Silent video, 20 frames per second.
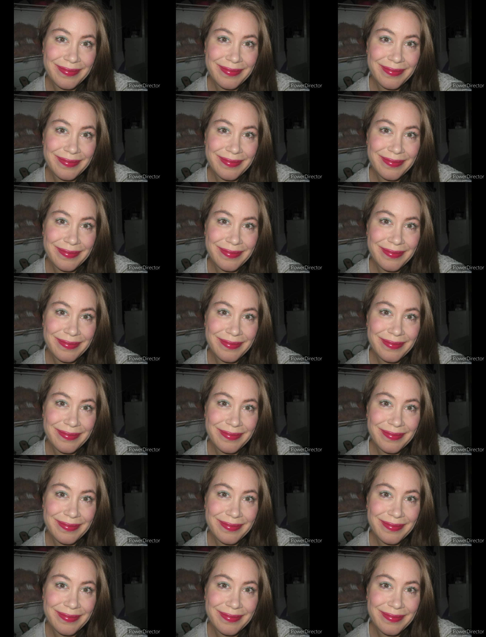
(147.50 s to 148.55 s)

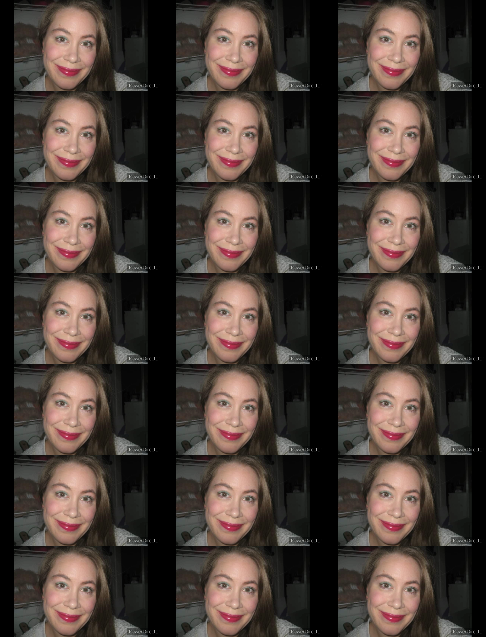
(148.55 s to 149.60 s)

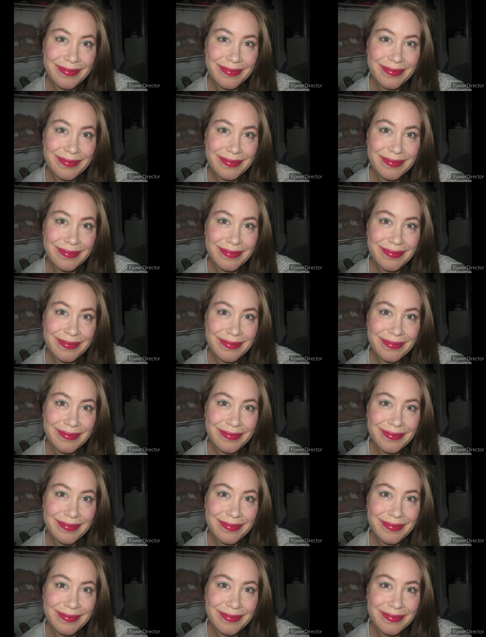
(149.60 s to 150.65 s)

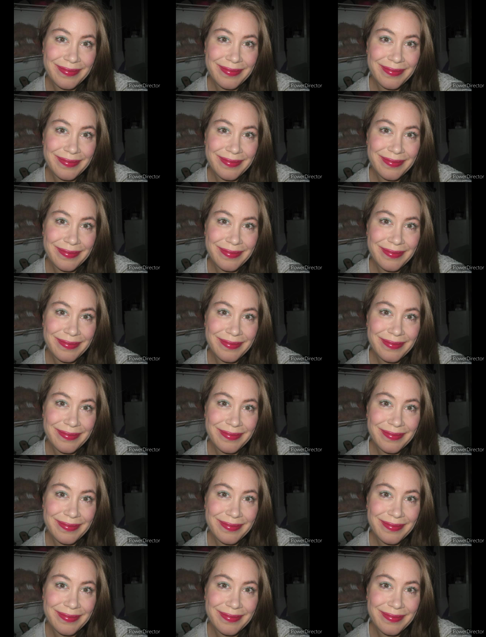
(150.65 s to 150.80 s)
This is a still picture; no speech is visible.